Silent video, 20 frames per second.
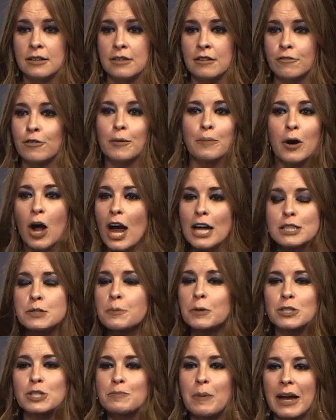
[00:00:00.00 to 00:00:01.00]
From God's
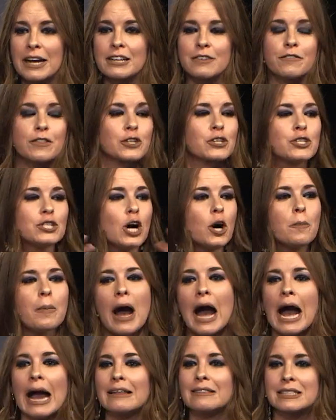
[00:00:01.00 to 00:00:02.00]
perspective, there's no
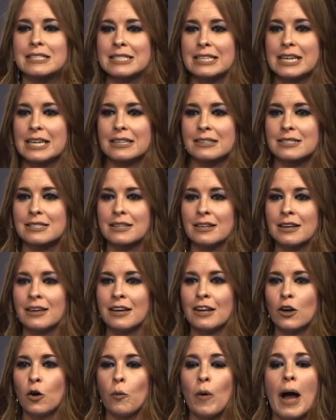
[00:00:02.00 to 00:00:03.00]
behind the scenes.
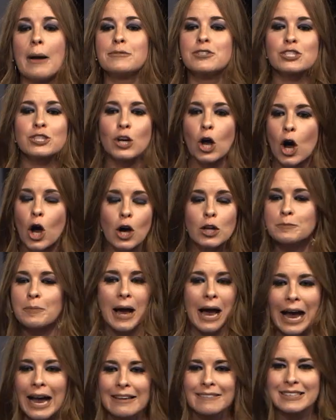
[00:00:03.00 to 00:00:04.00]
Well, I'm just called
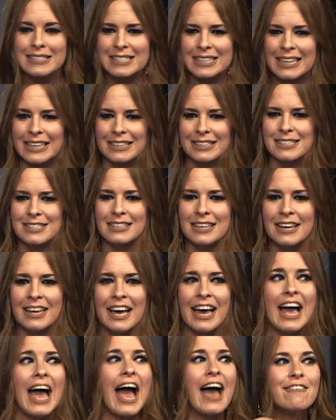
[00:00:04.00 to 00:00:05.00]
behind the scenes.
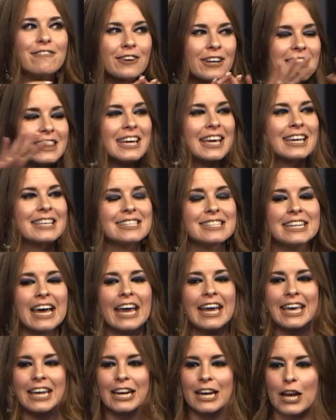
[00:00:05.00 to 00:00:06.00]
Everything is
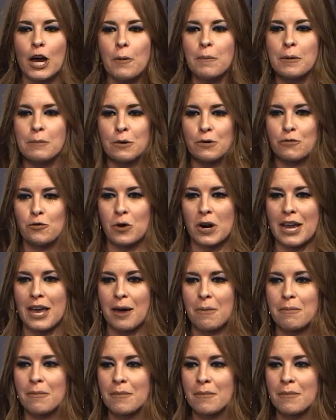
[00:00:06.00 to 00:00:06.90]
naked and open before him.